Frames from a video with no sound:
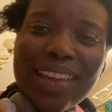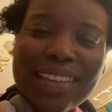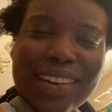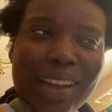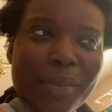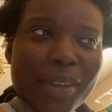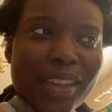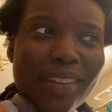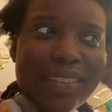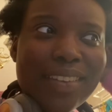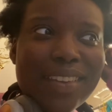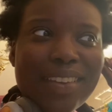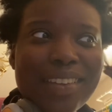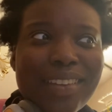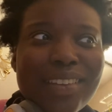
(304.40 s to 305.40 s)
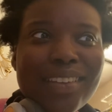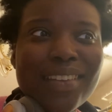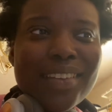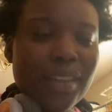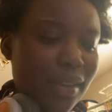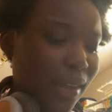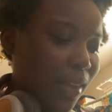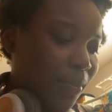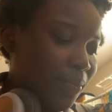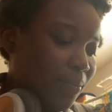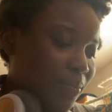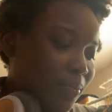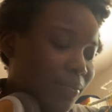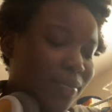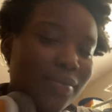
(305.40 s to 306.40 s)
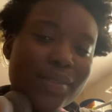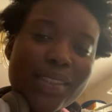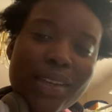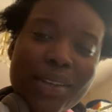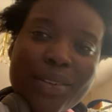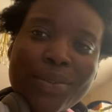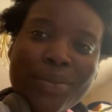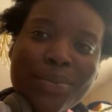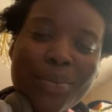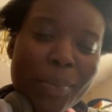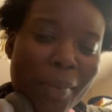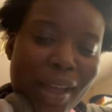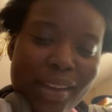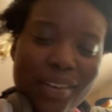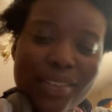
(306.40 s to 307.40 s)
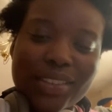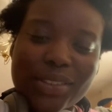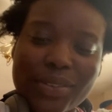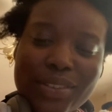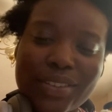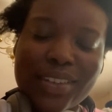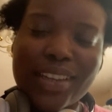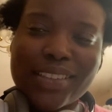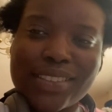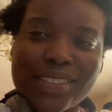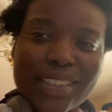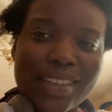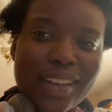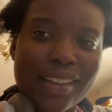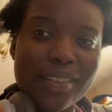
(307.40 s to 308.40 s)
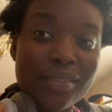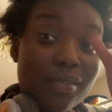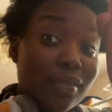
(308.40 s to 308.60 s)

Dammy. Okay, so we might not do an all-nighter tonight.